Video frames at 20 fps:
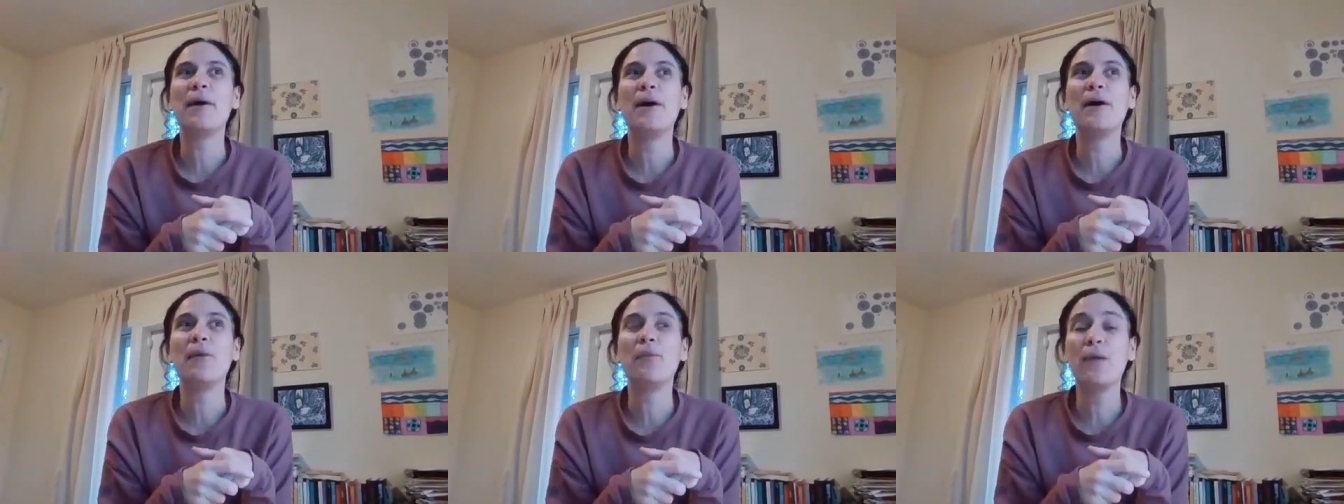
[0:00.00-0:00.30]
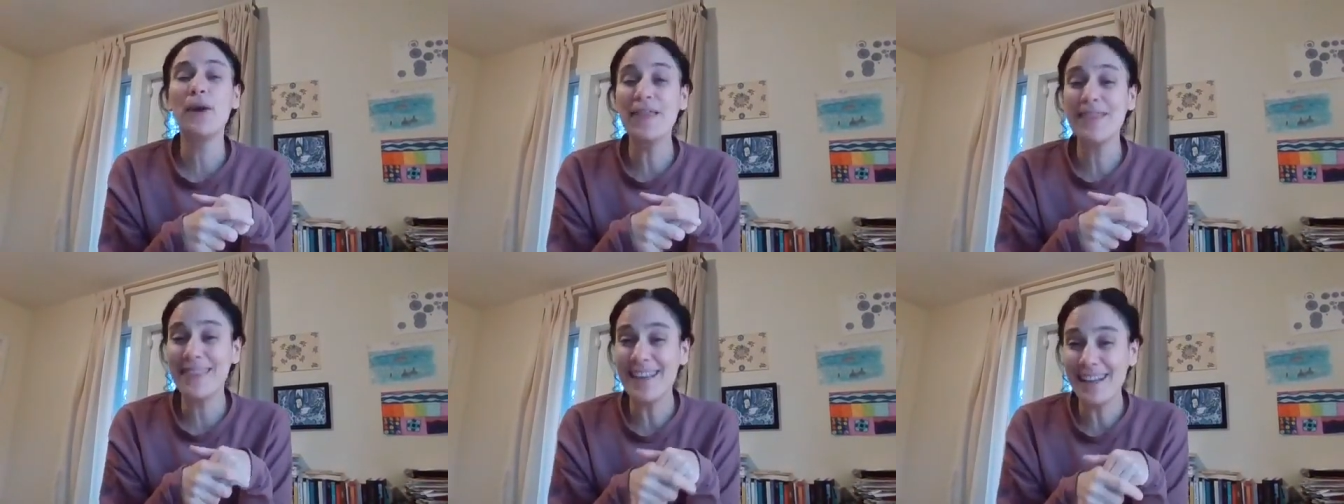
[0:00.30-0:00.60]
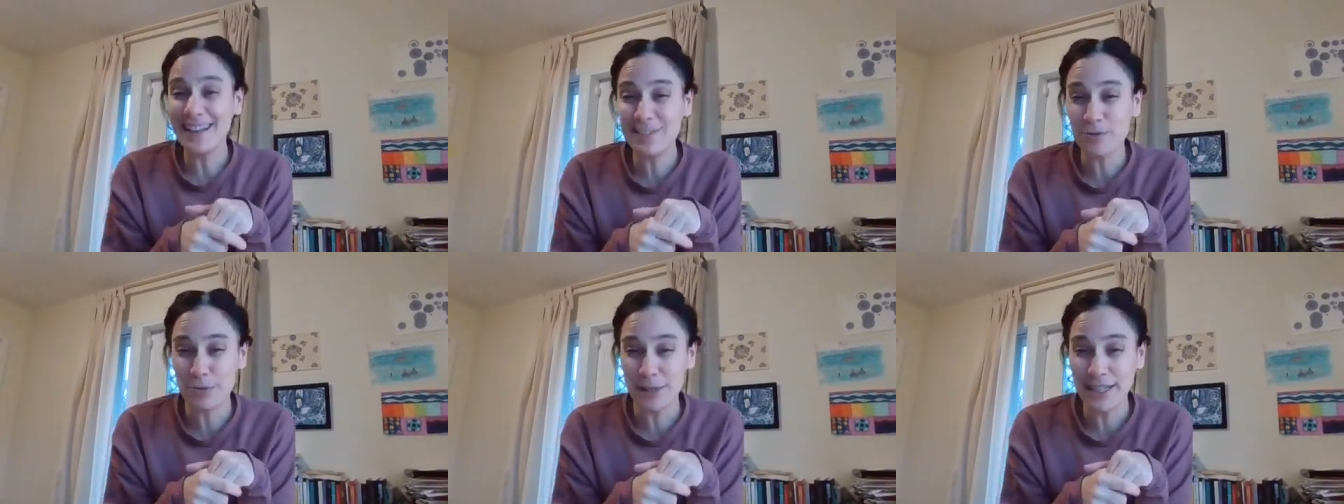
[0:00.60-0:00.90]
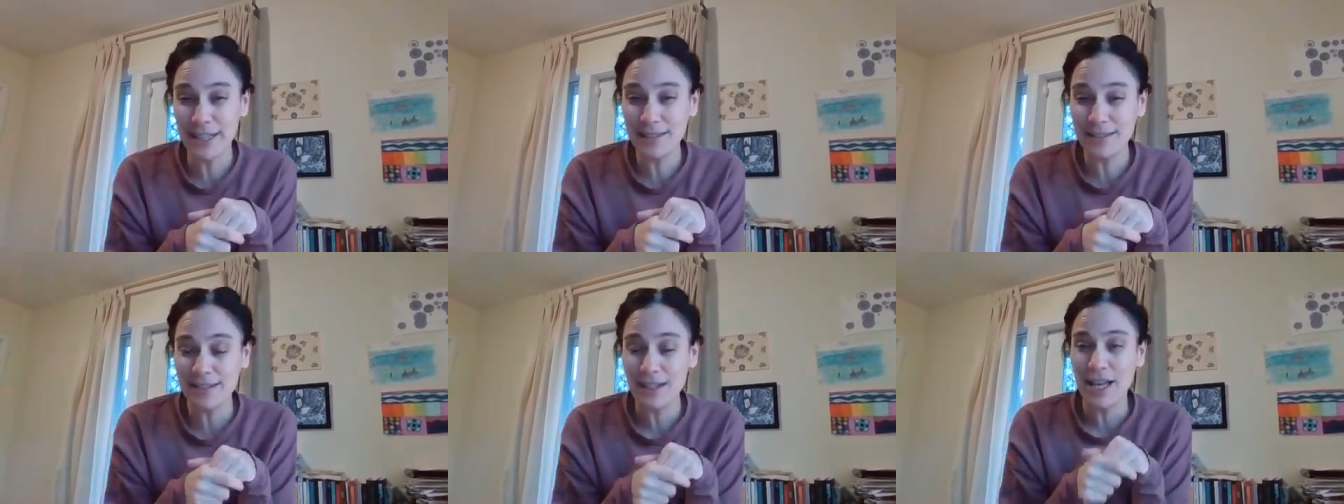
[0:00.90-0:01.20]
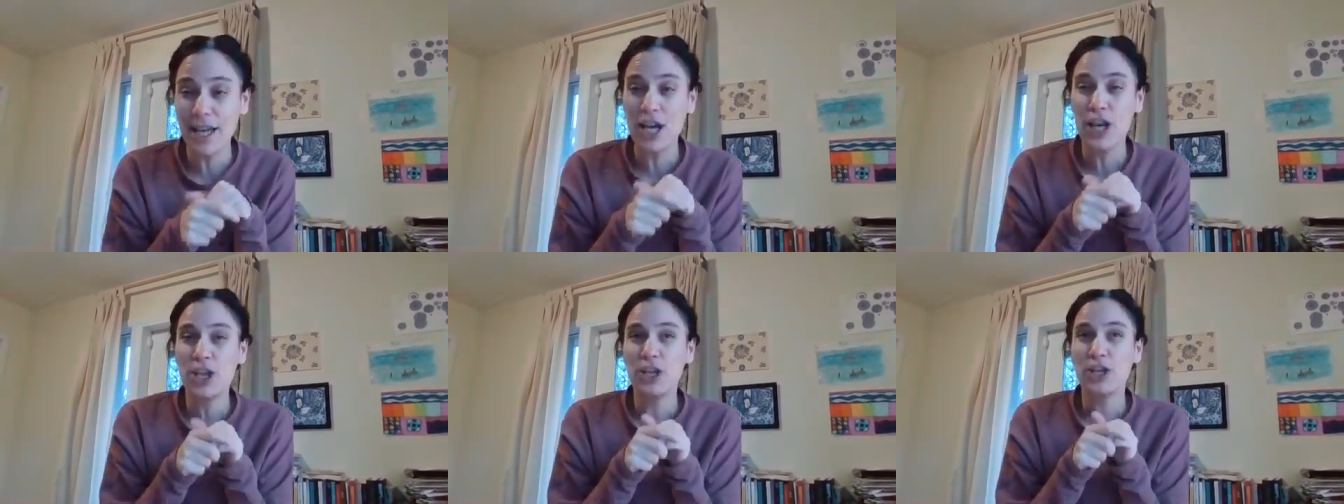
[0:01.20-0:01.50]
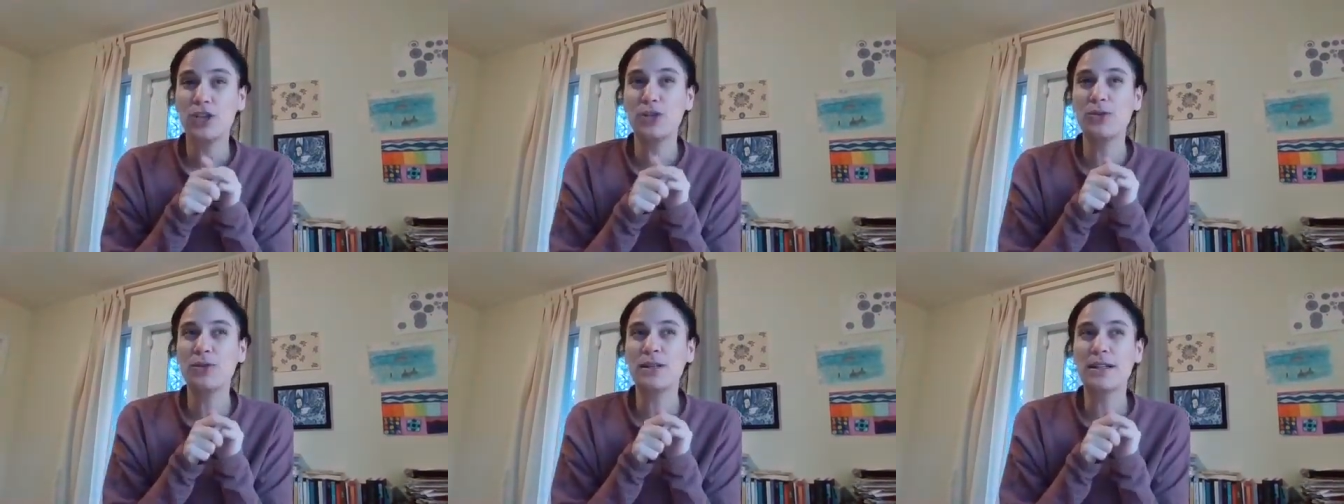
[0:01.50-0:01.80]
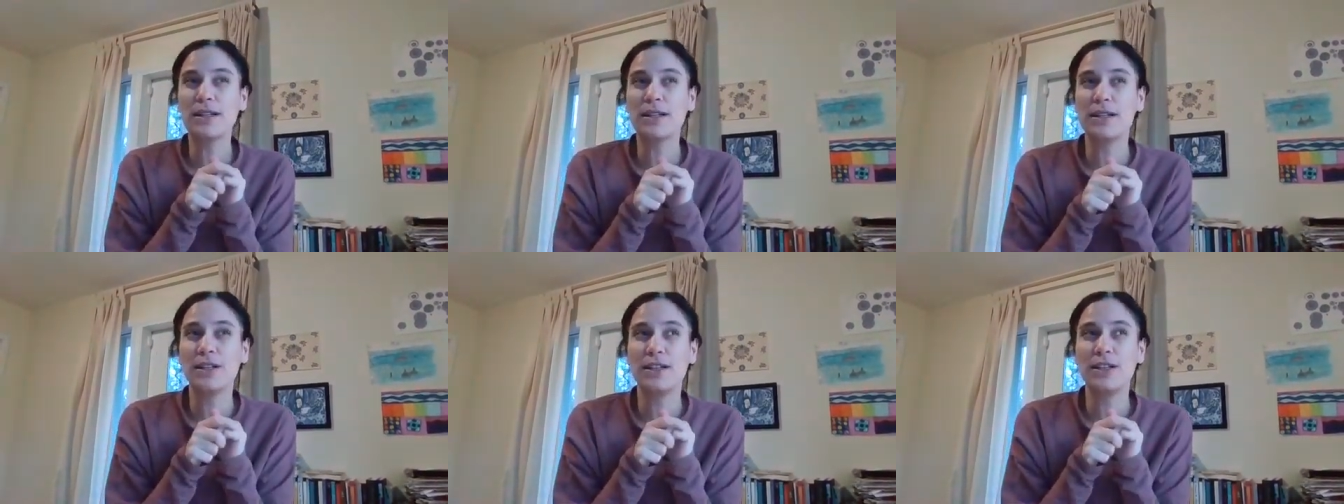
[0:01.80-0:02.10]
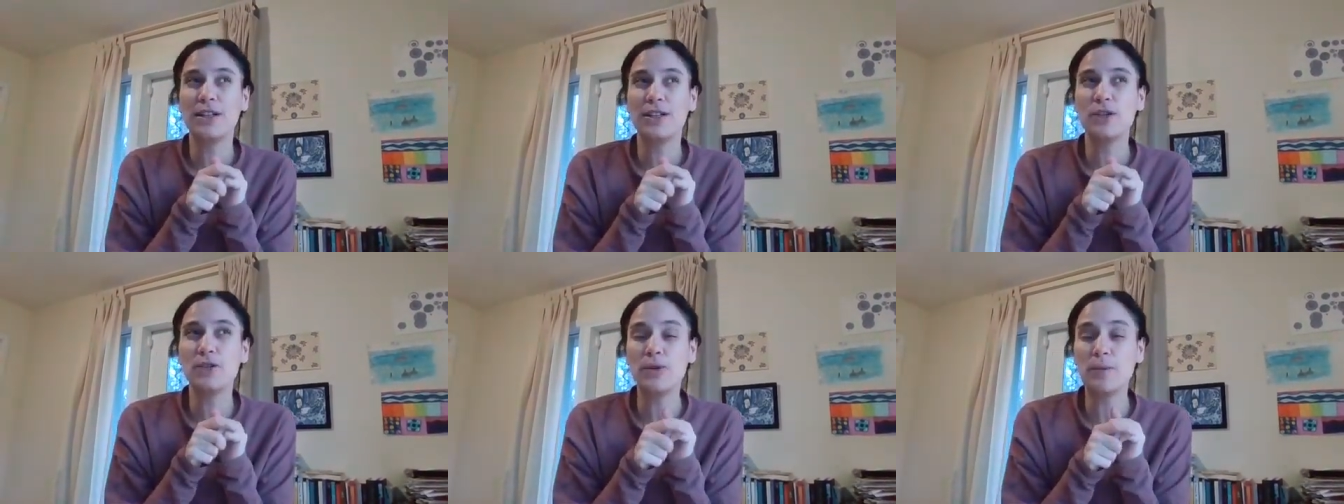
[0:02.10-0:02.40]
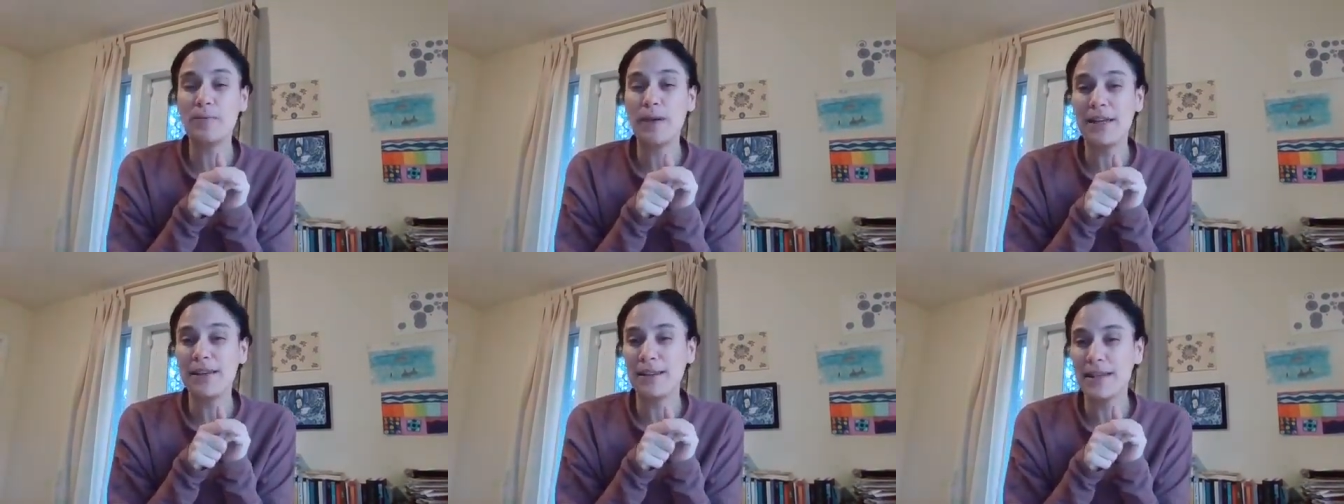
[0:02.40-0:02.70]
with that rate, you're paying